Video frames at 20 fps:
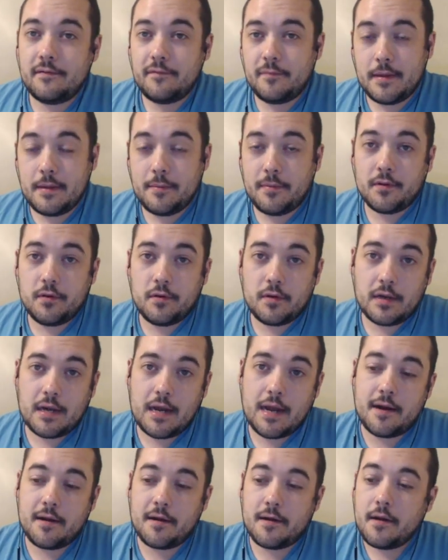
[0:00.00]
of people you can
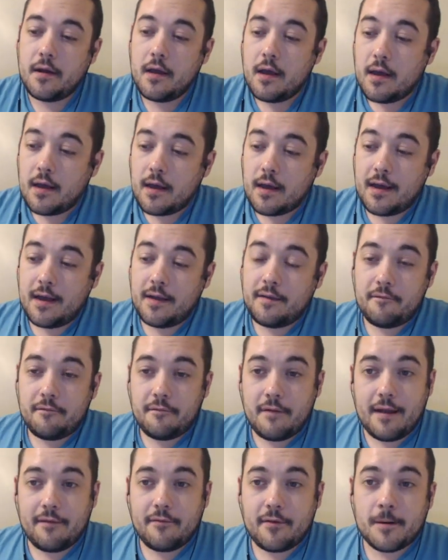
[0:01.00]
hire on
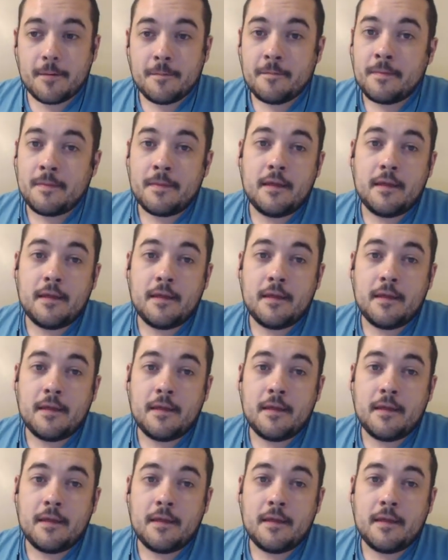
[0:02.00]
Fiverr.